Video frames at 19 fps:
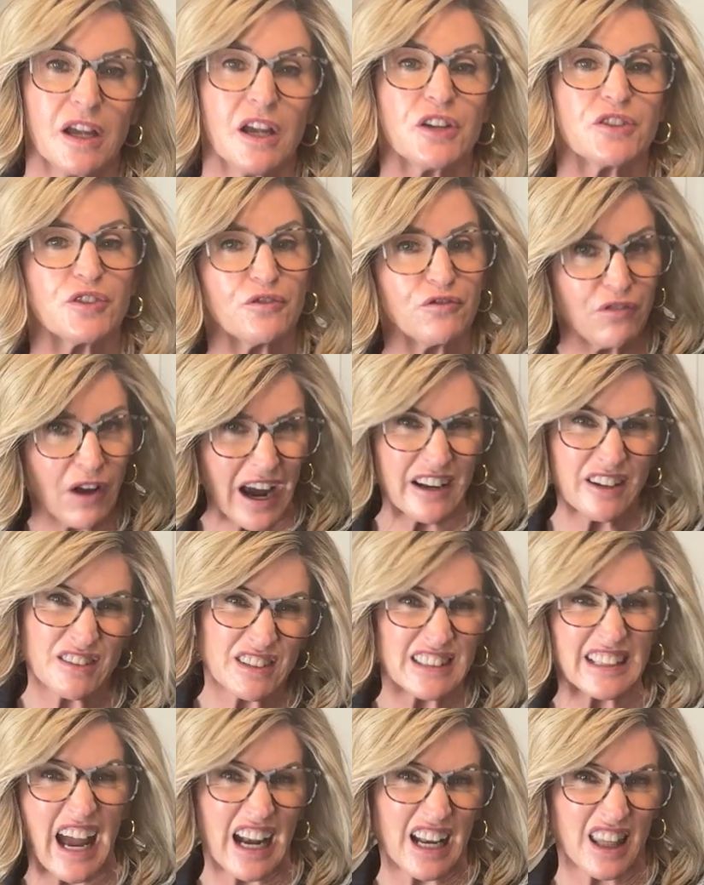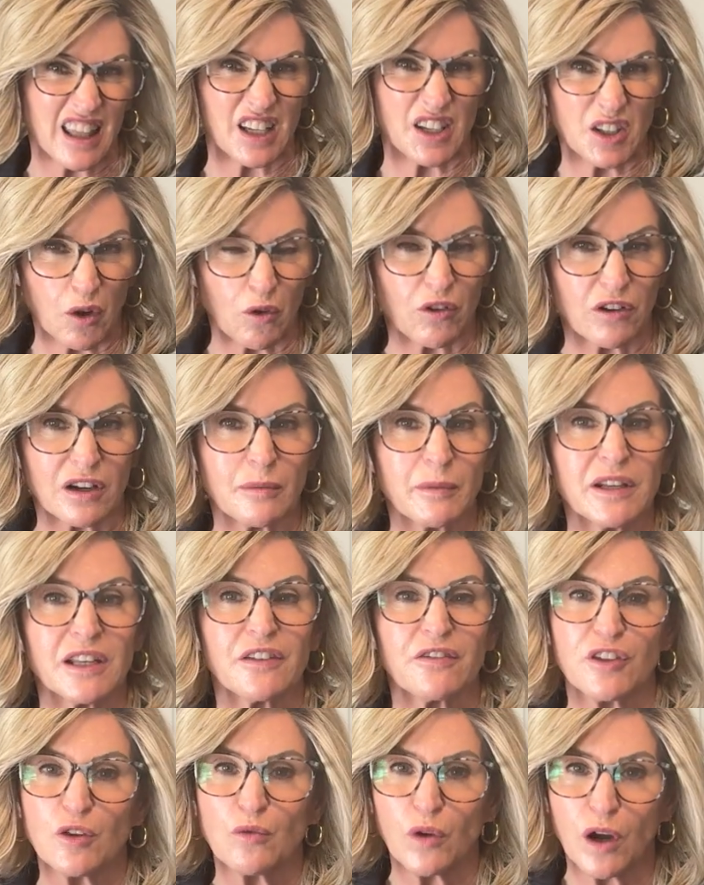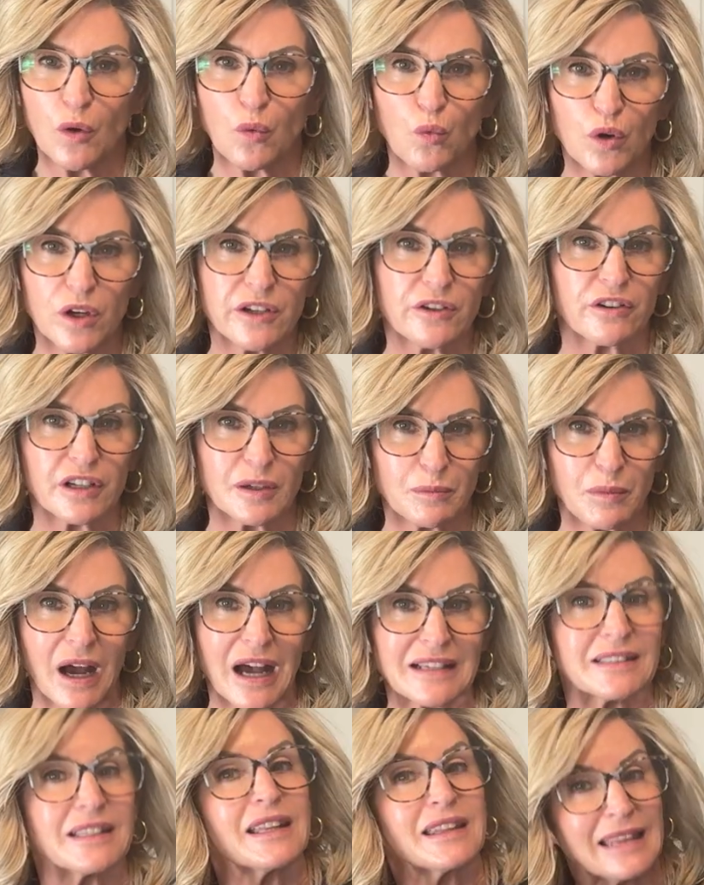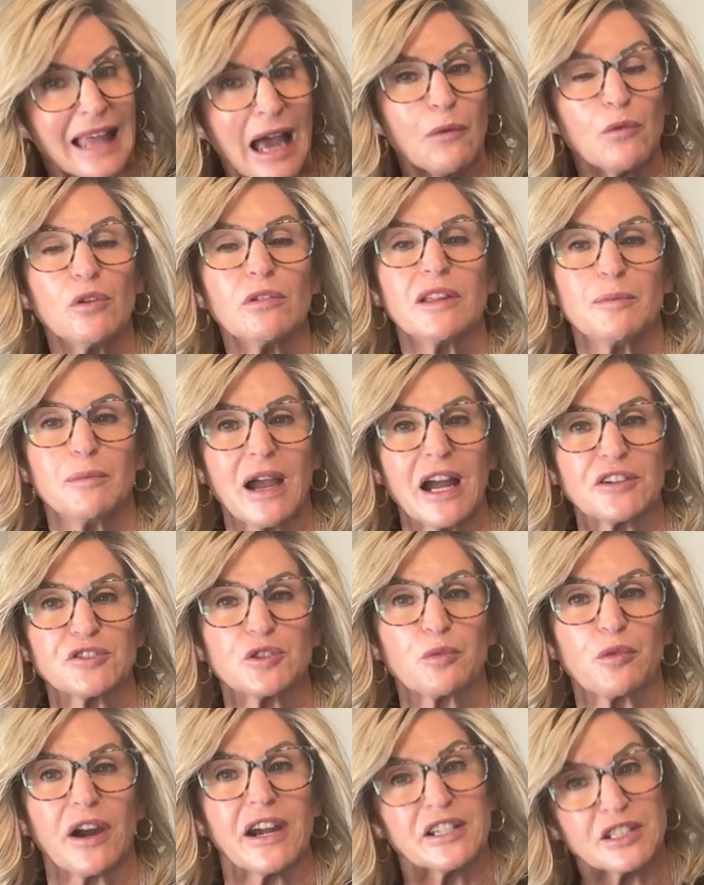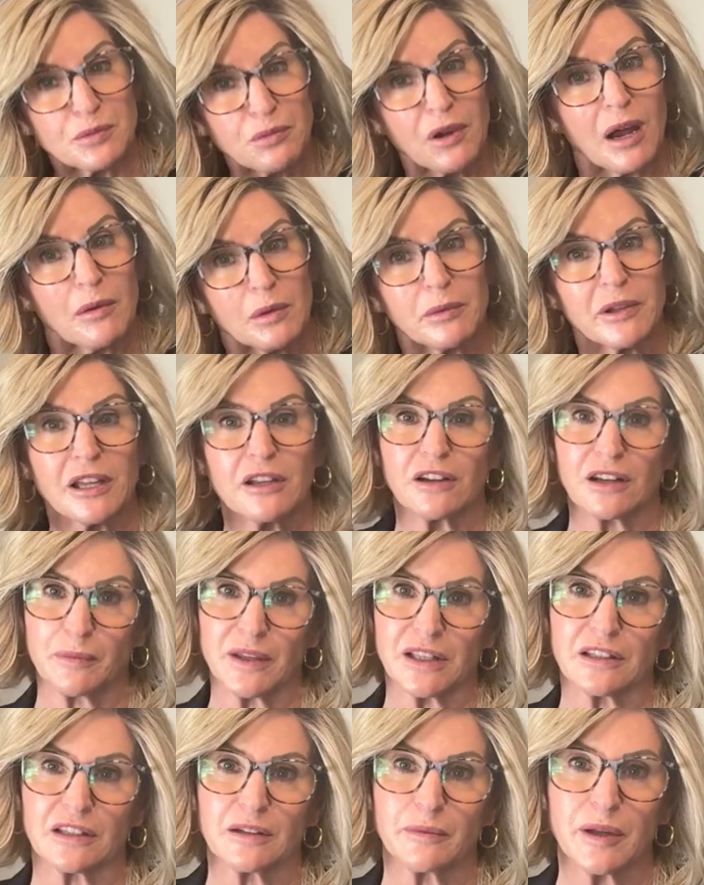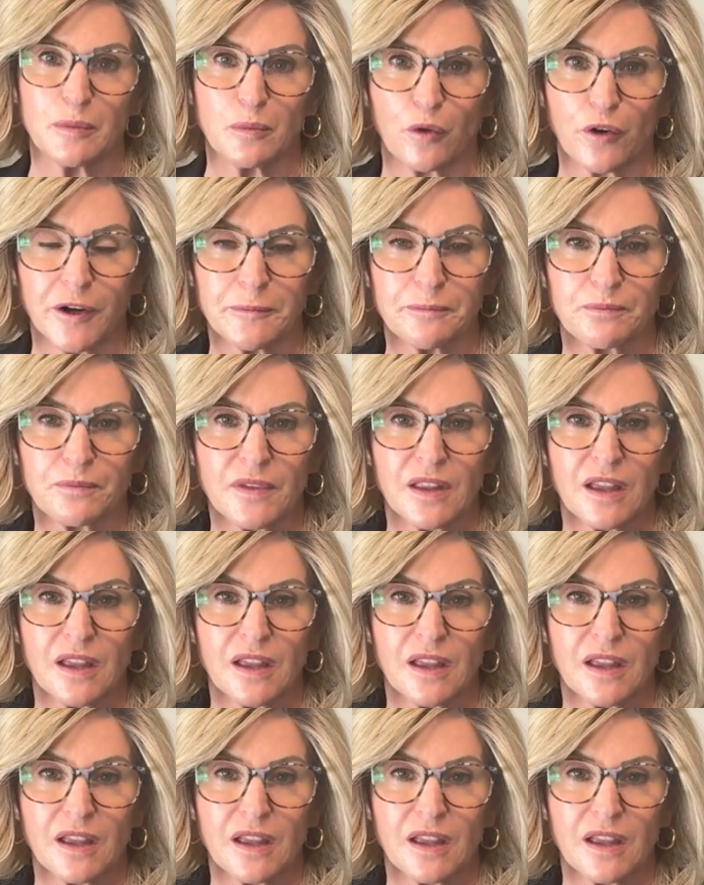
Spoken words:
So vinyl is kind of the norm, and if you want wood or composite, that will impact your price, probably going to be a little bit more.